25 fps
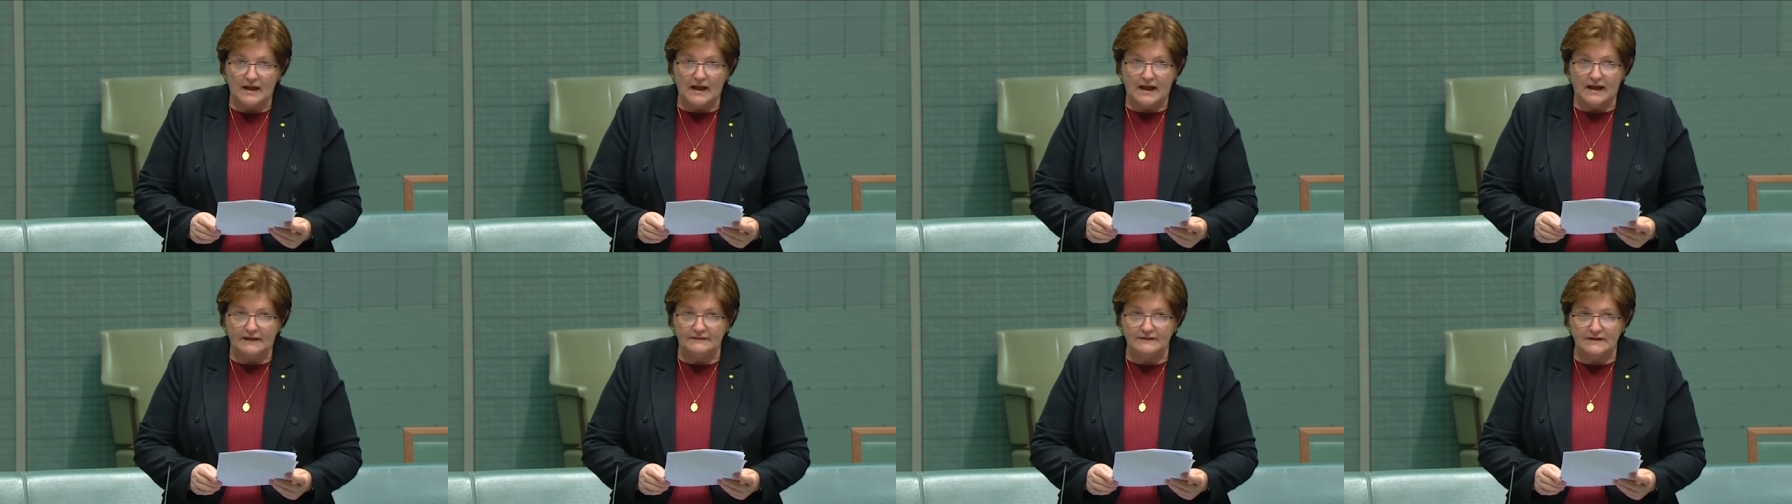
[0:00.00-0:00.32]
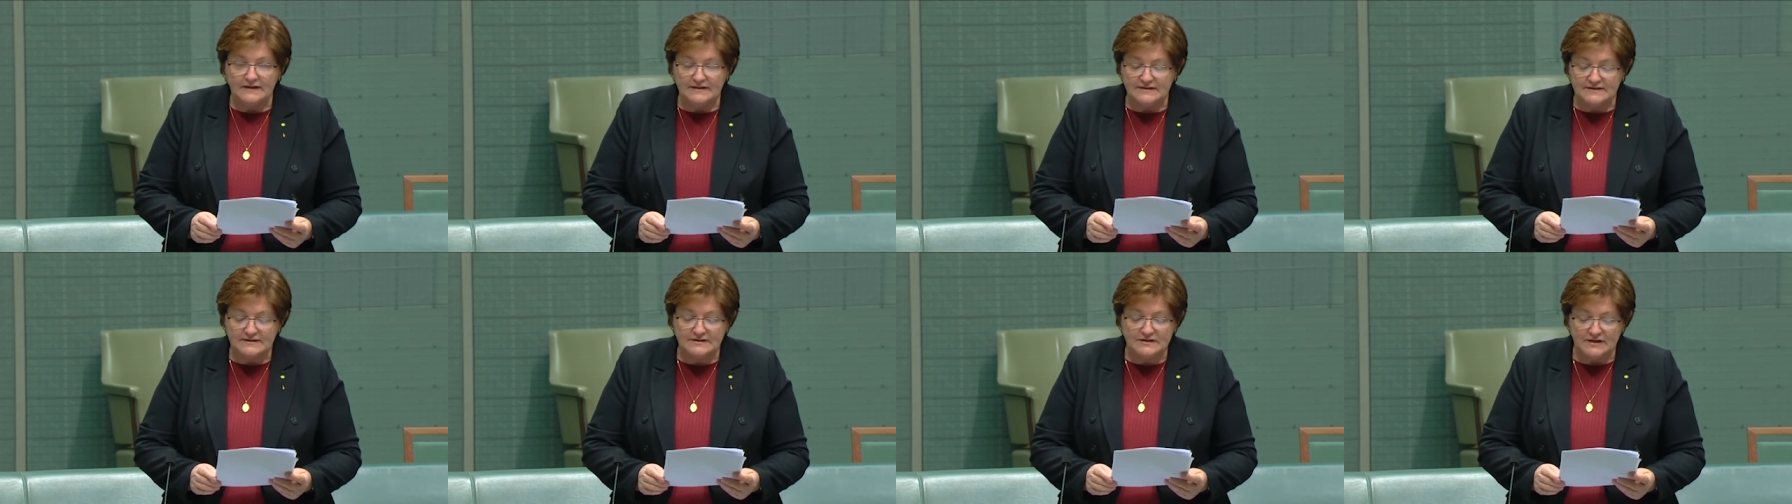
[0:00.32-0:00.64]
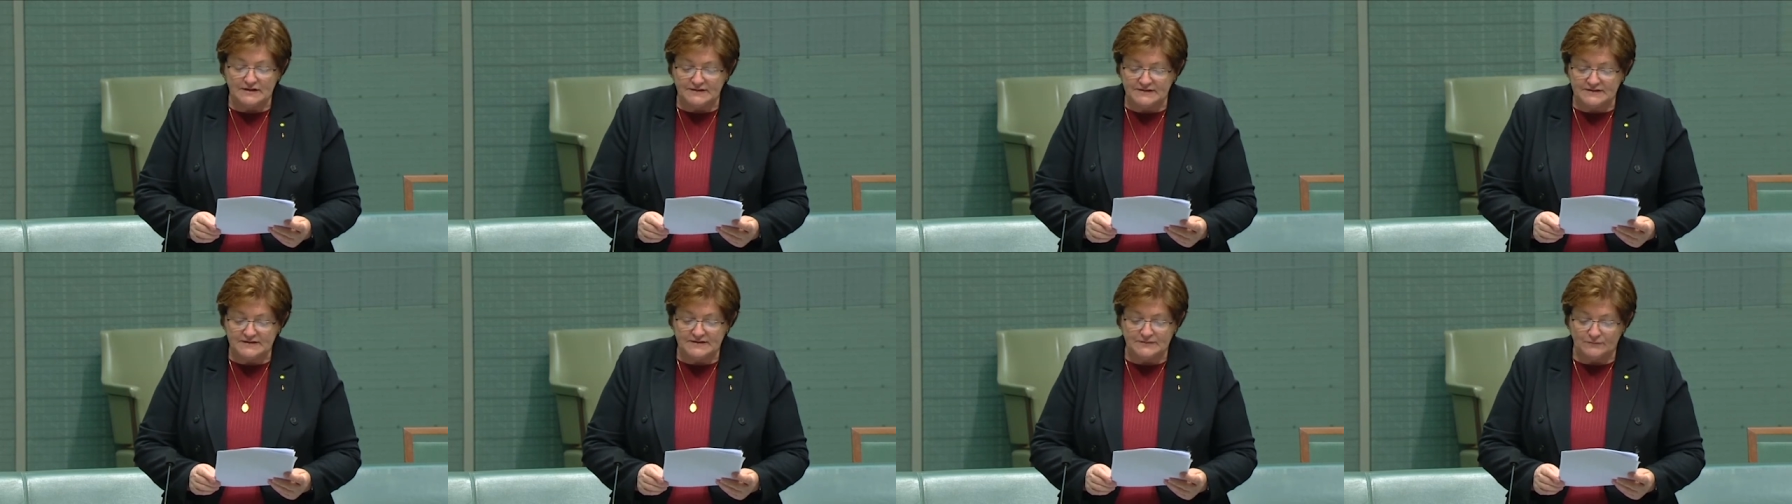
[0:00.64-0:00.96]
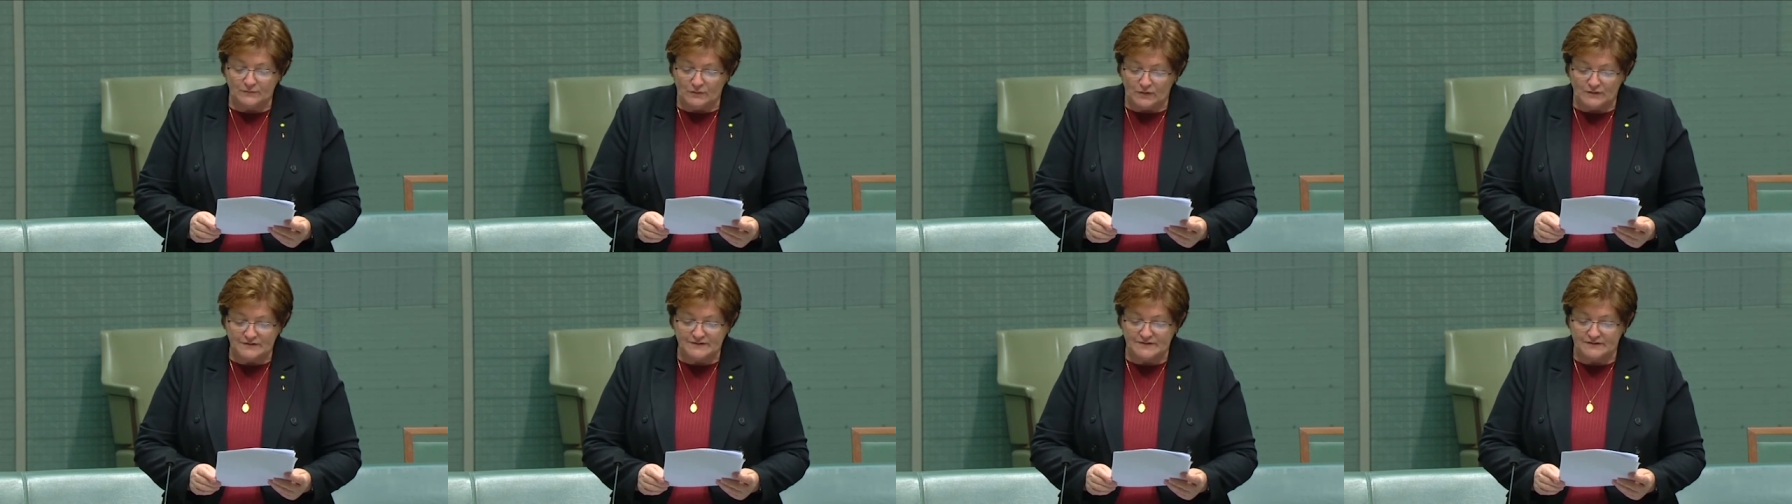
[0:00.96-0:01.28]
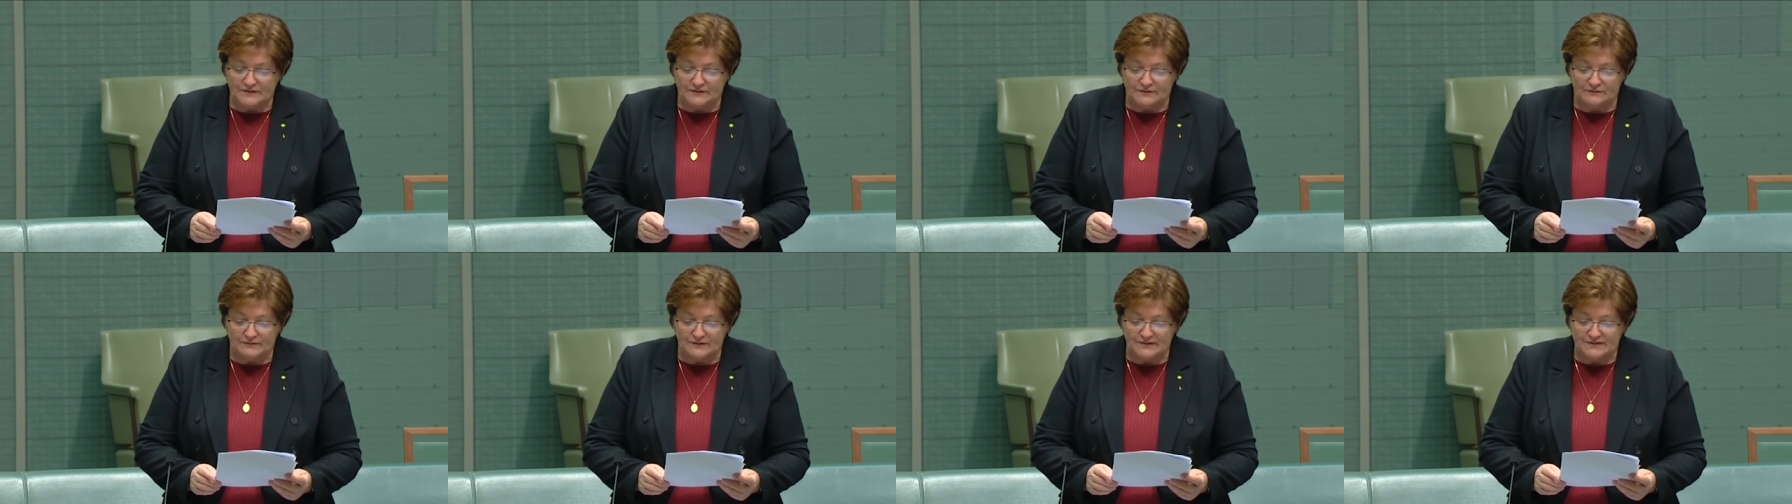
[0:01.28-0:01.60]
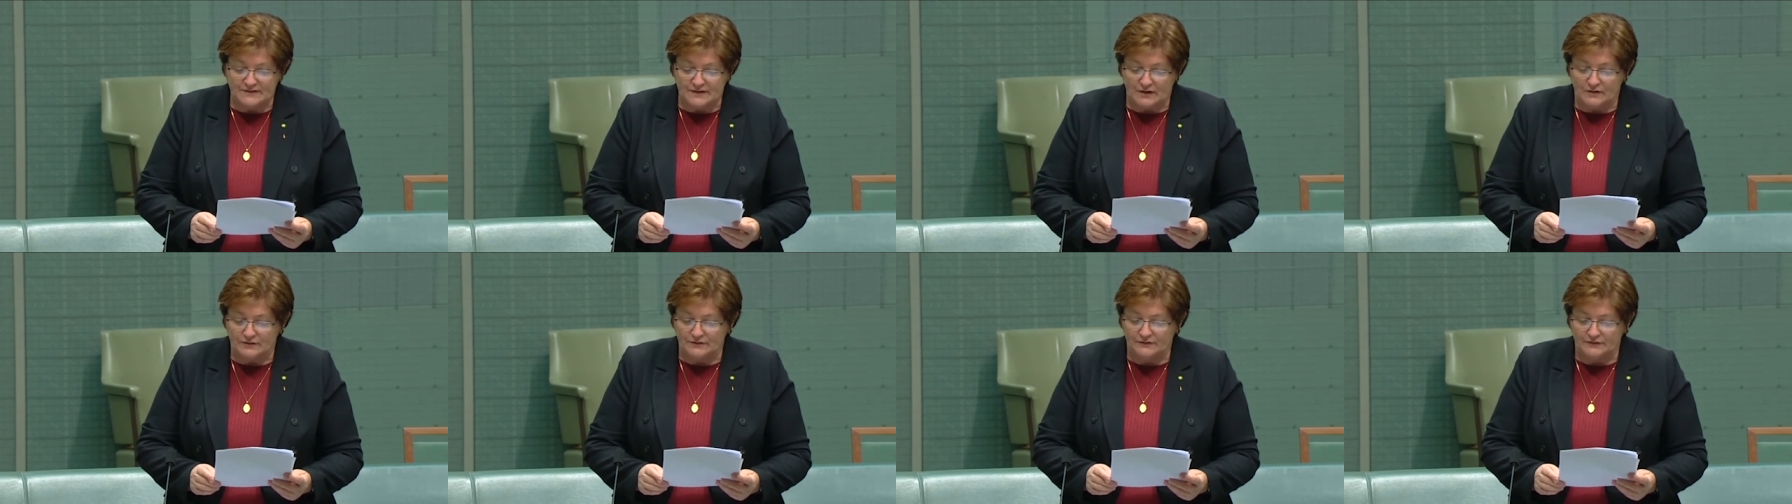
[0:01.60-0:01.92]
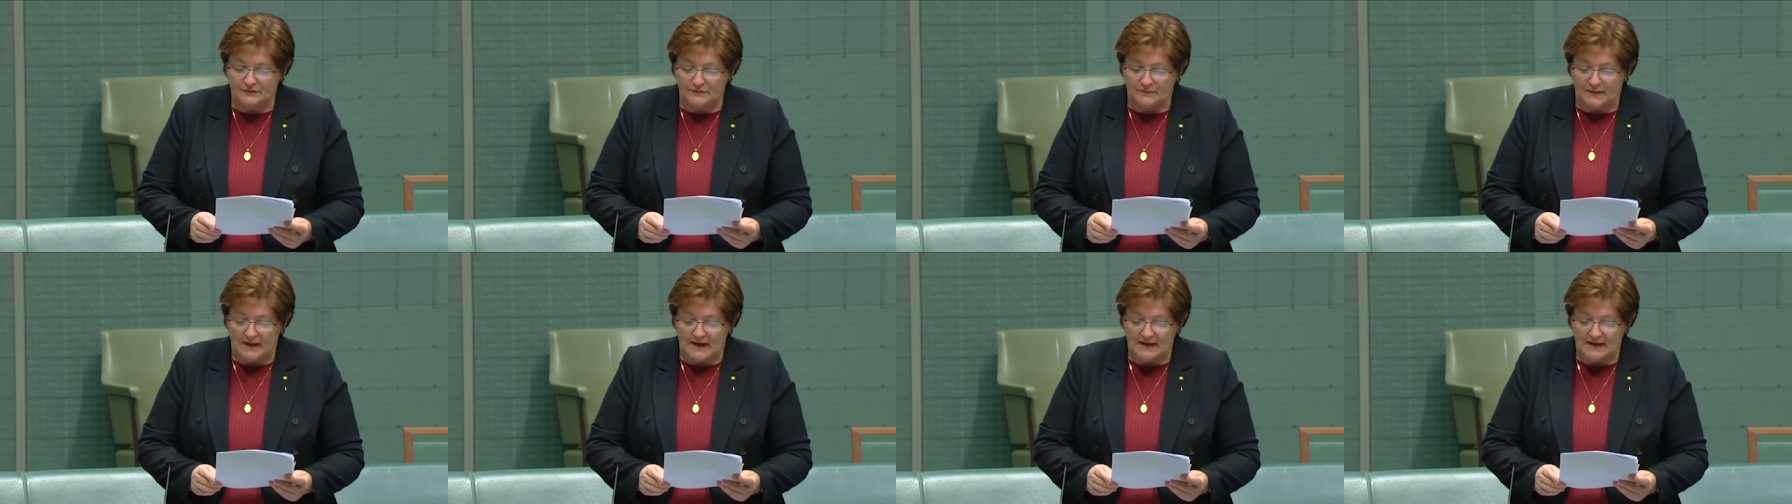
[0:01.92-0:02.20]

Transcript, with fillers: And this just wasn't the result of the